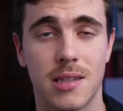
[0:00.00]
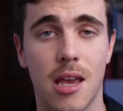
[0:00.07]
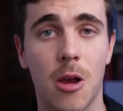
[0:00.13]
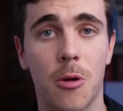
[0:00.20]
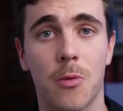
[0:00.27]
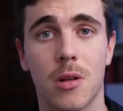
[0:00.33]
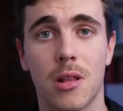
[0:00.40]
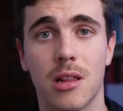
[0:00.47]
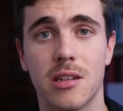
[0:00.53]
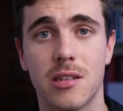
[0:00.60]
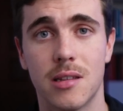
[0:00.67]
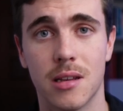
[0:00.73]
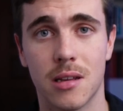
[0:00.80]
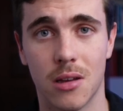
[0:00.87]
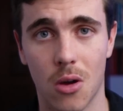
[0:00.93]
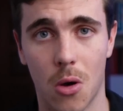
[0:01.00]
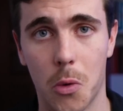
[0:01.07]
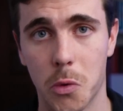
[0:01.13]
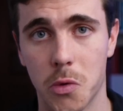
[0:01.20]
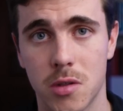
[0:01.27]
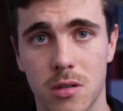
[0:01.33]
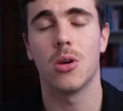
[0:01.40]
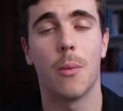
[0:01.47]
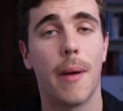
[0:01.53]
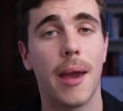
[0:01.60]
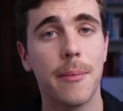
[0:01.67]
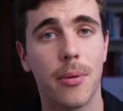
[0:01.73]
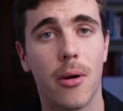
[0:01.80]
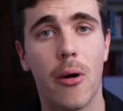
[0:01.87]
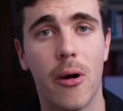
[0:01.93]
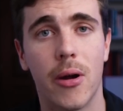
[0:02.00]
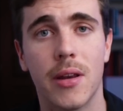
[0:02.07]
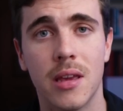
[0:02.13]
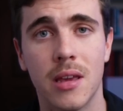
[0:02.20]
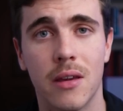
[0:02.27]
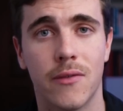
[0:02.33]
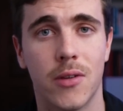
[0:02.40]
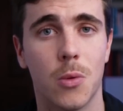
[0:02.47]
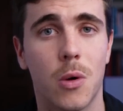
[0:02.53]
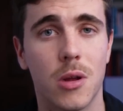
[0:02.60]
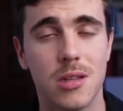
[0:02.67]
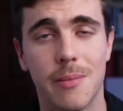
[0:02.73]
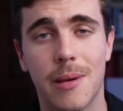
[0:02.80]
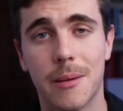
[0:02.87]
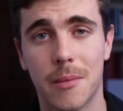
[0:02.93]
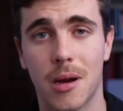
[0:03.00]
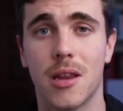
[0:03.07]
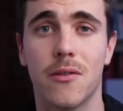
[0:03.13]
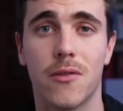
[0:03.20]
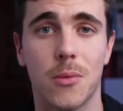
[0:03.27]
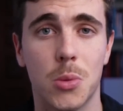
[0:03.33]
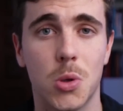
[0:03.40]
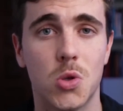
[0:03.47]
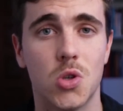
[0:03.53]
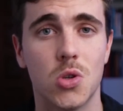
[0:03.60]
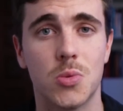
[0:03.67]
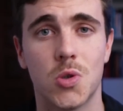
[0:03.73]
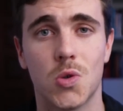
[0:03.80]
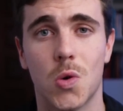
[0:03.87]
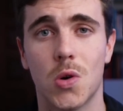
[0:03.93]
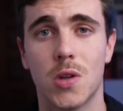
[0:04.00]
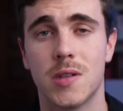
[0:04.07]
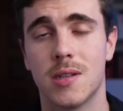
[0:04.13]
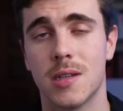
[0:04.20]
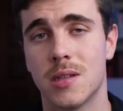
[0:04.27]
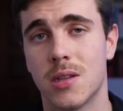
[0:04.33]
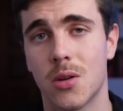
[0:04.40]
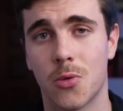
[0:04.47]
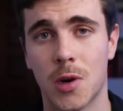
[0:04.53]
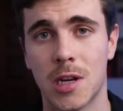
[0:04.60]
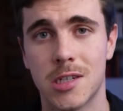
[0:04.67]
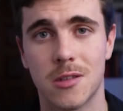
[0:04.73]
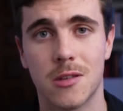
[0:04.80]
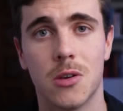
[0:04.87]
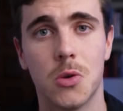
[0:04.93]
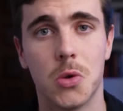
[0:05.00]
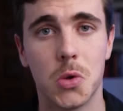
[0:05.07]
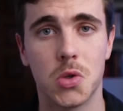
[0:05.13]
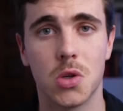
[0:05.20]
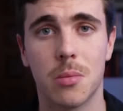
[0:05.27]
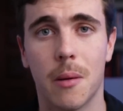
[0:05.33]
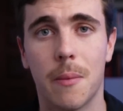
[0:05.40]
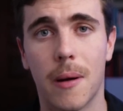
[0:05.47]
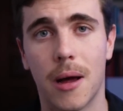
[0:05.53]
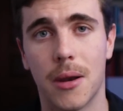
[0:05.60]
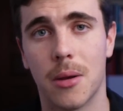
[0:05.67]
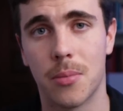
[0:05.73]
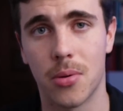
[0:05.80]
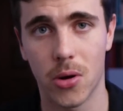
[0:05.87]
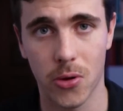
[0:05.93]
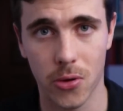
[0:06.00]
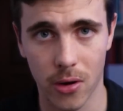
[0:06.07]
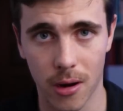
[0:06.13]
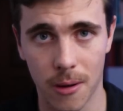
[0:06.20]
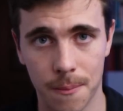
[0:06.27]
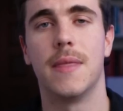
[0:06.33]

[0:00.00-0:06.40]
Set realistic goals. Your main priority if you want to make money from YouTube Shorts is to reach the YouTuber Partner Program.